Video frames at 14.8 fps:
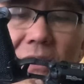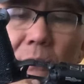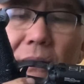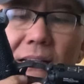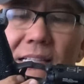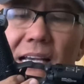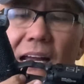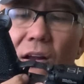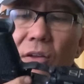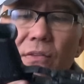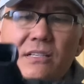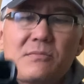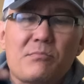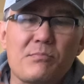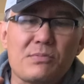but he's got all
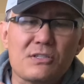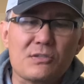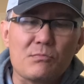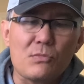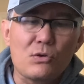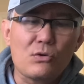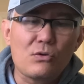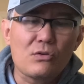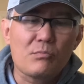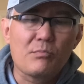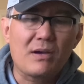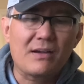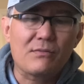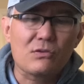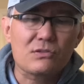these smooth
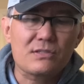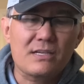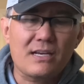bevels in